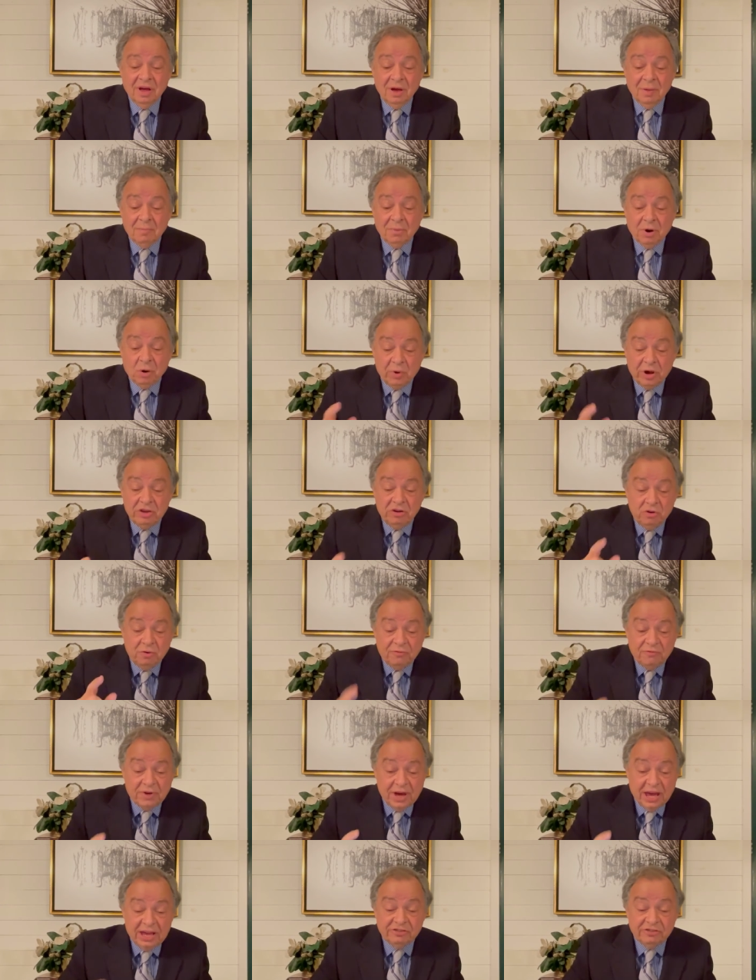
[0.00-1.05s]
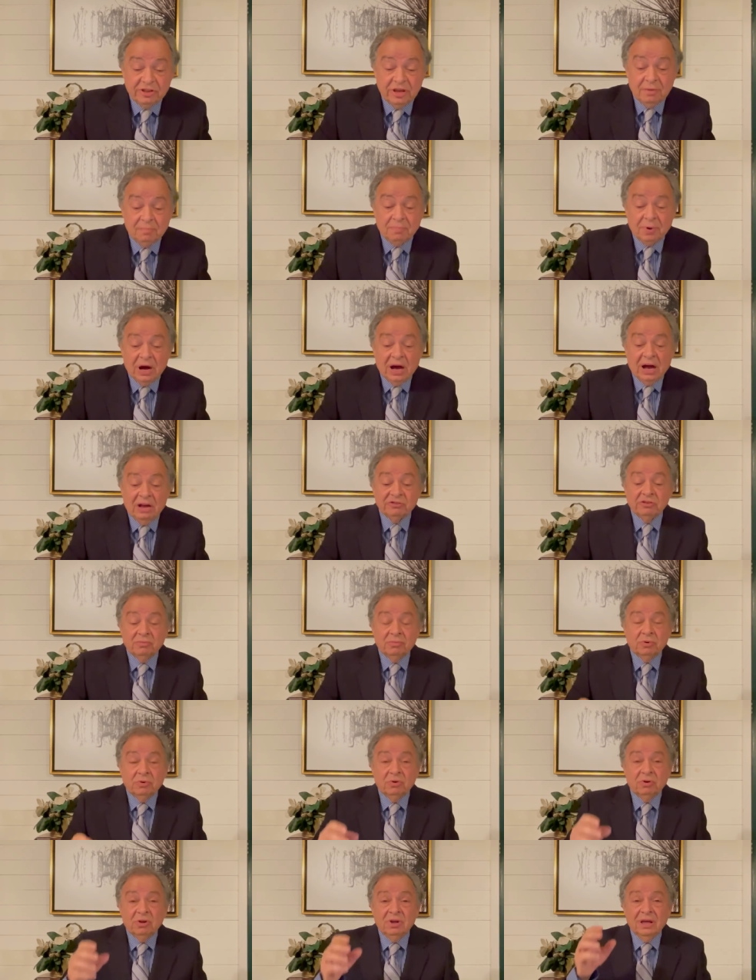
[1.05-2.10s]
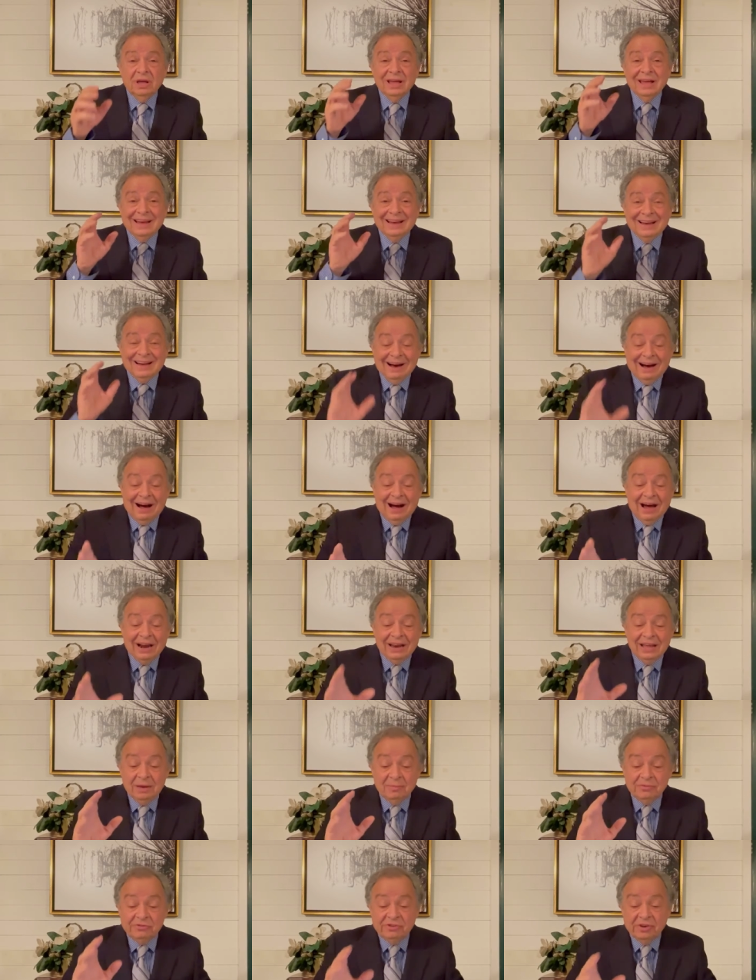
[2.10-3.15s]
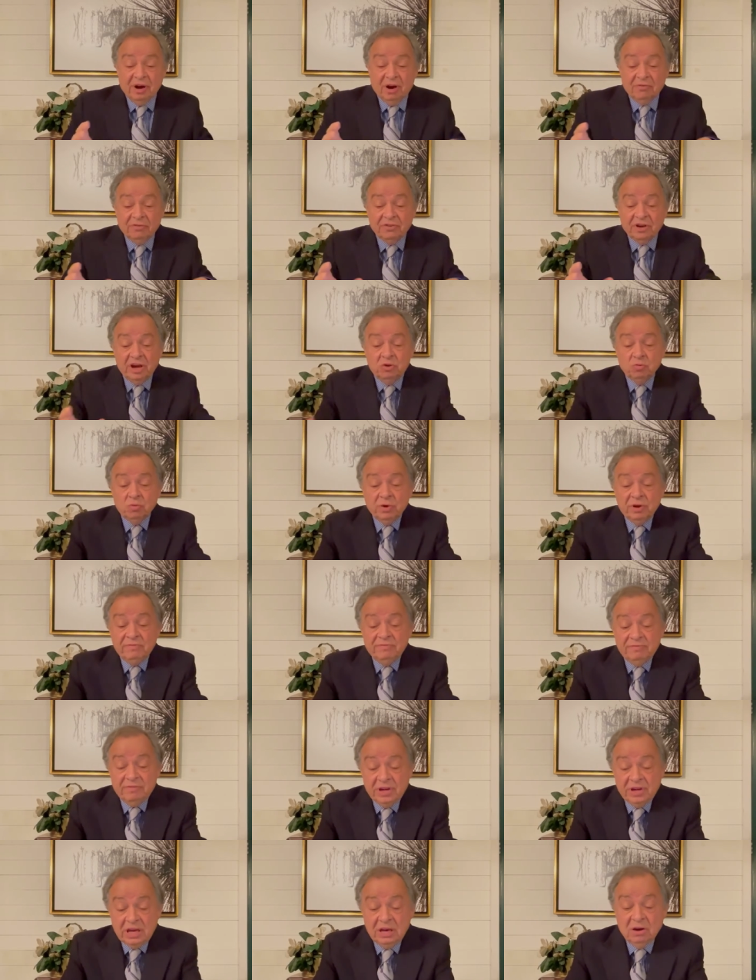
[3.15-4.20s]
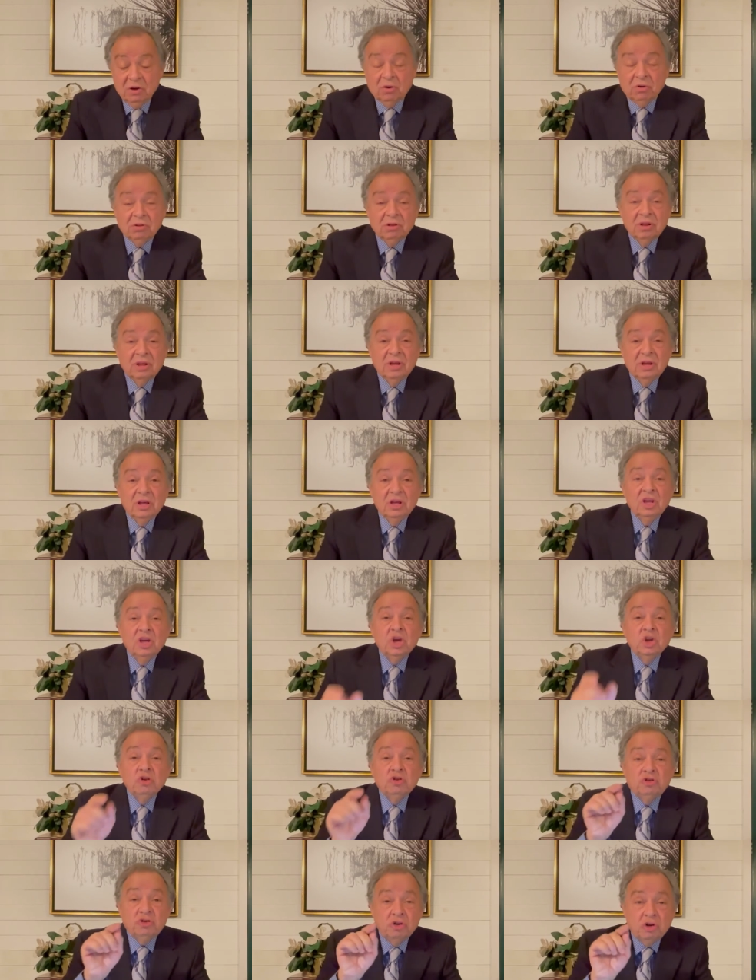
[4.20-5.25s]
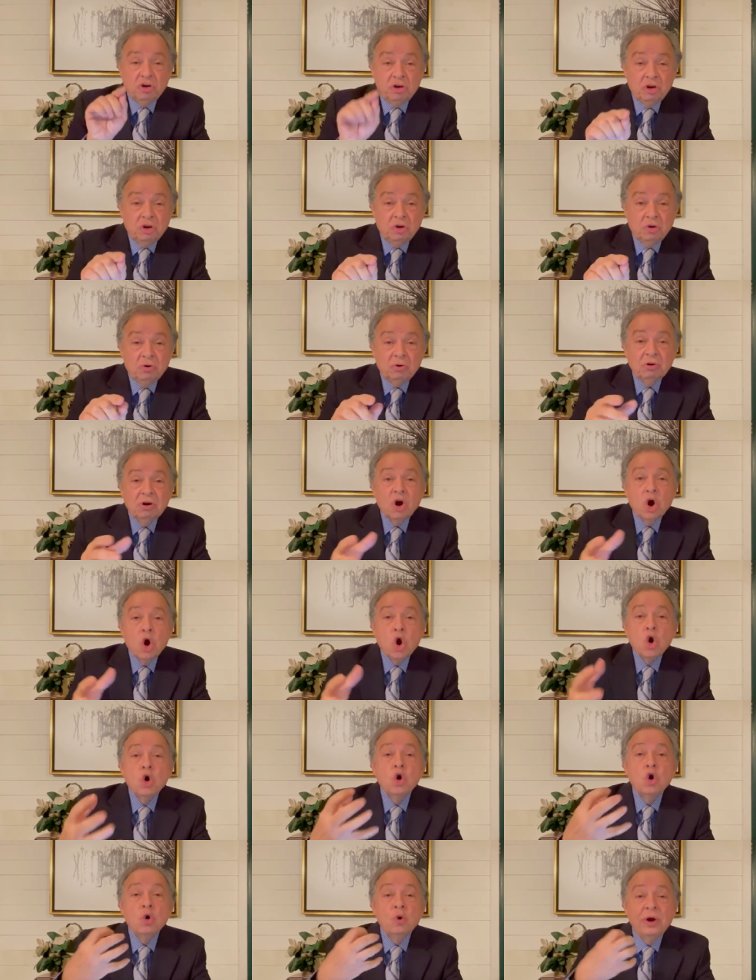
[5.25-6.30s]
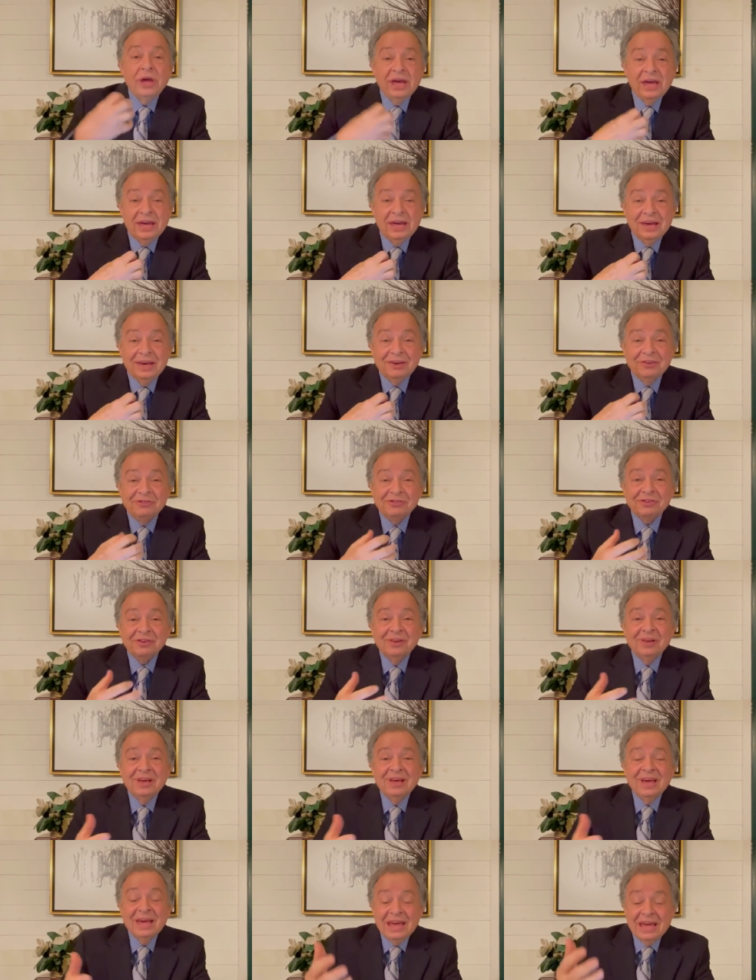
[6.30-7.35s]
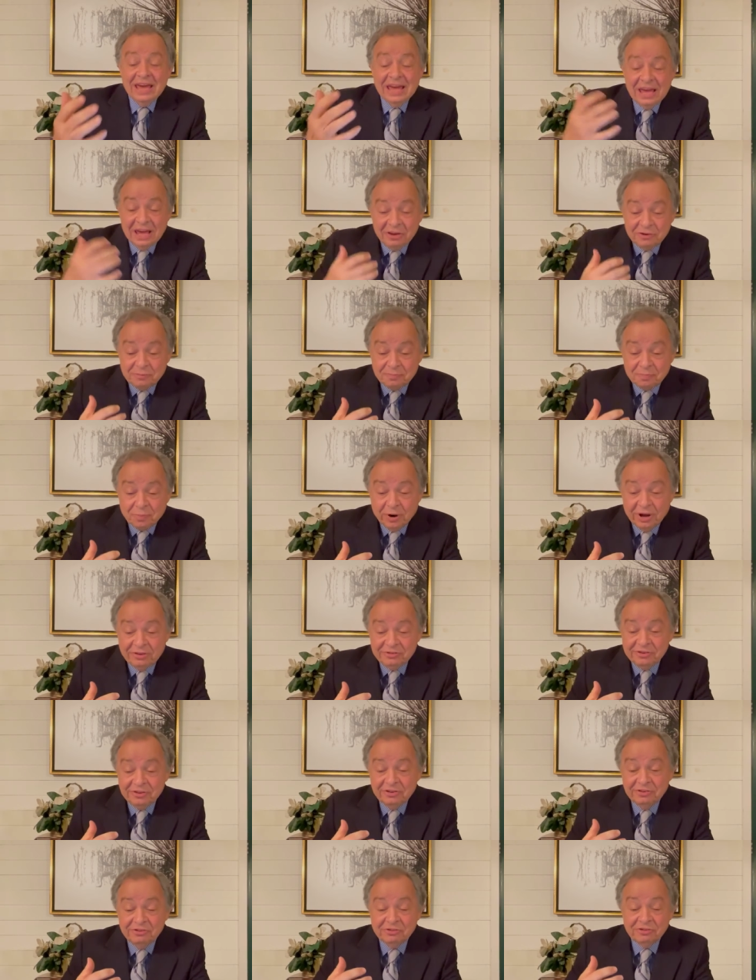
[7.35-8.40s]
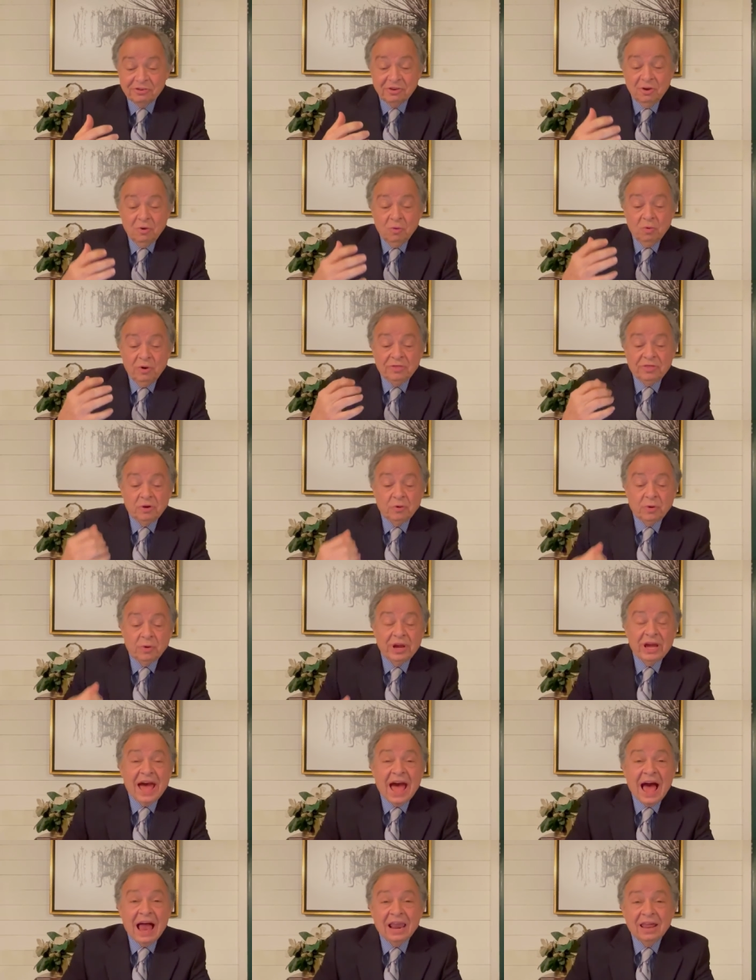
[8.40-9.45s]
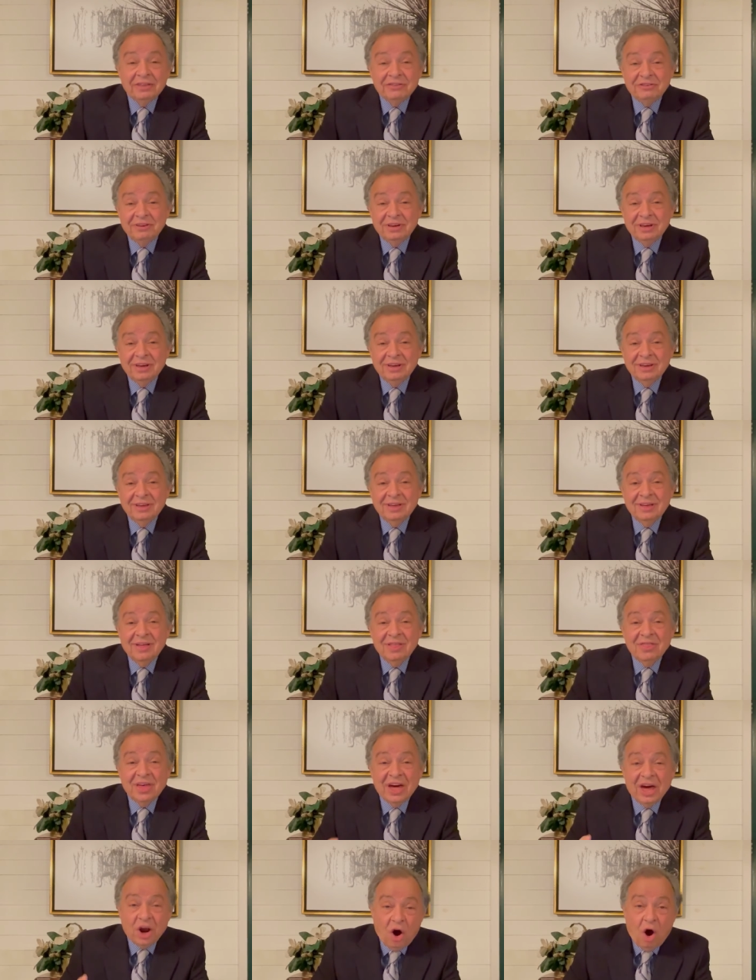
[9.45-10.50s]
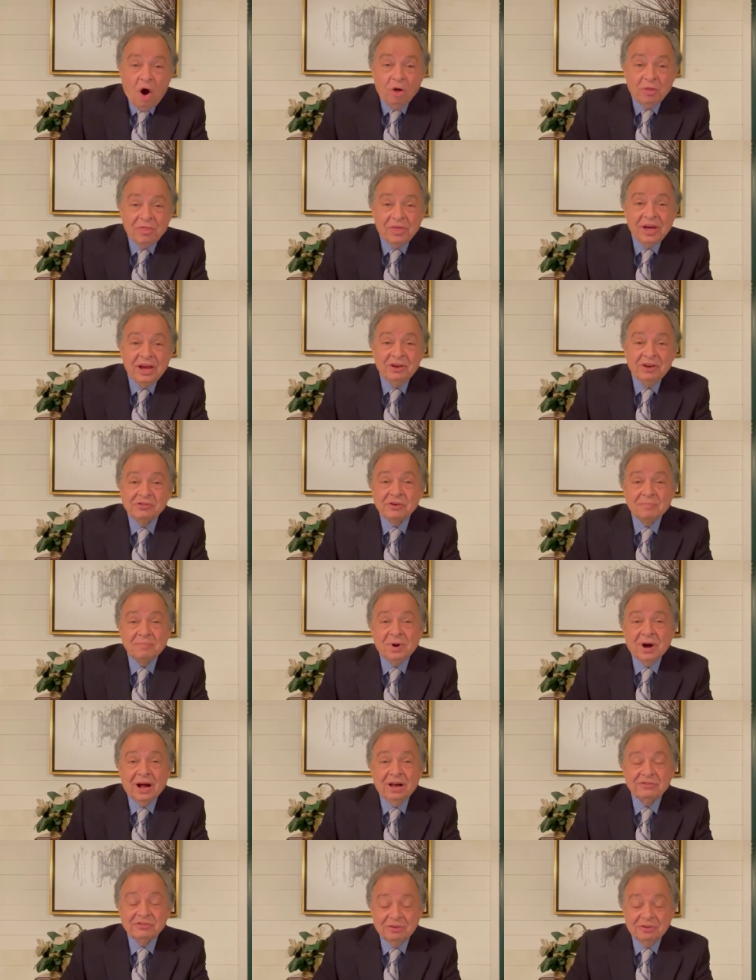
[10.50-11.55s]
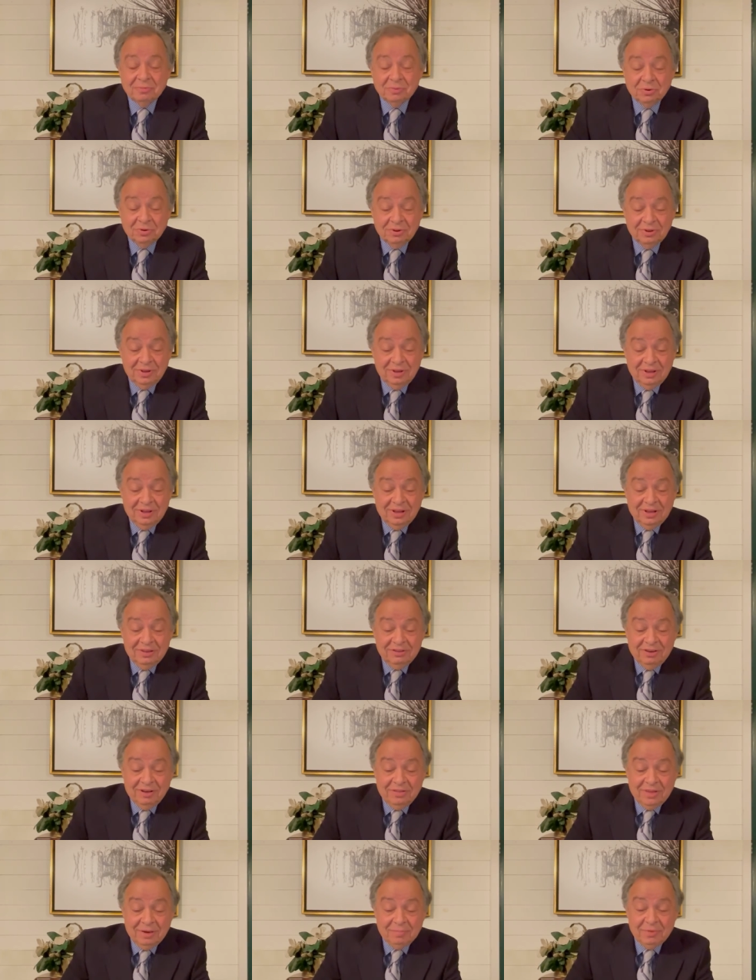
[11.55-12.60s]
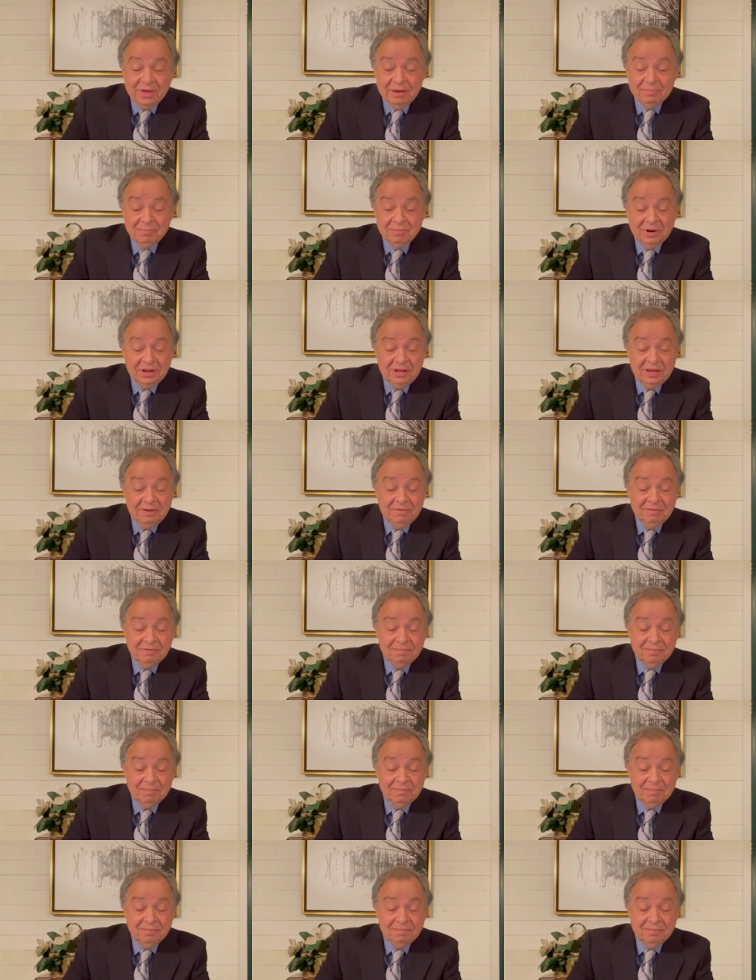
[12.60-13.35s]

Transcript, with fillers: But when you face the impossible, God himself can reveal to you who he is, his presence, with the reality that all things are possible to them that believe.